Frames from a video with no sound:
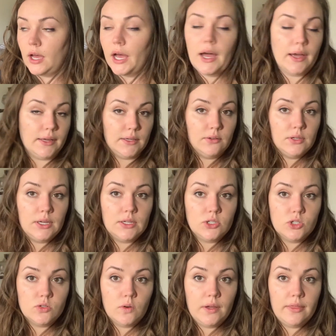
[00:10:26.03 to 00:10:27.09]
I
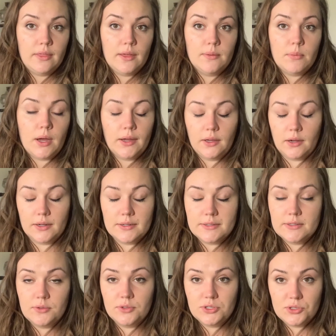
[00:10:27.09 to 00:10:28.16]
enjoy them. I
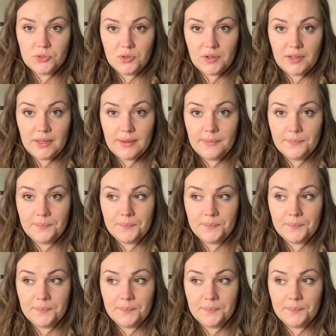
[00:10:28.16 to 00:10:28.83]
also enjoy,